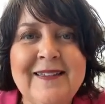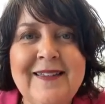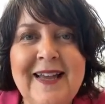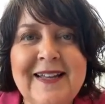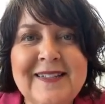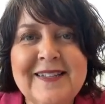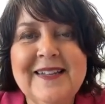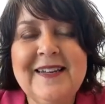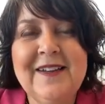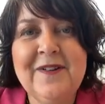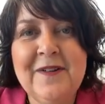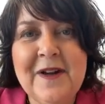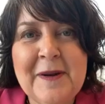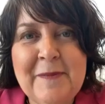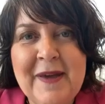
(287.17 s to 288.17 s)
that's going to
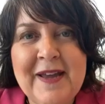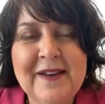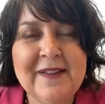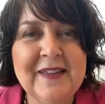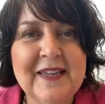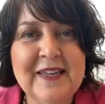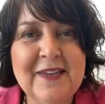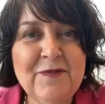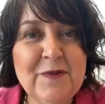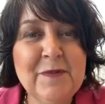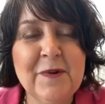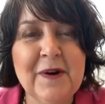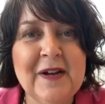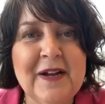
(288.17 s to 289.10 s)
automatically give you more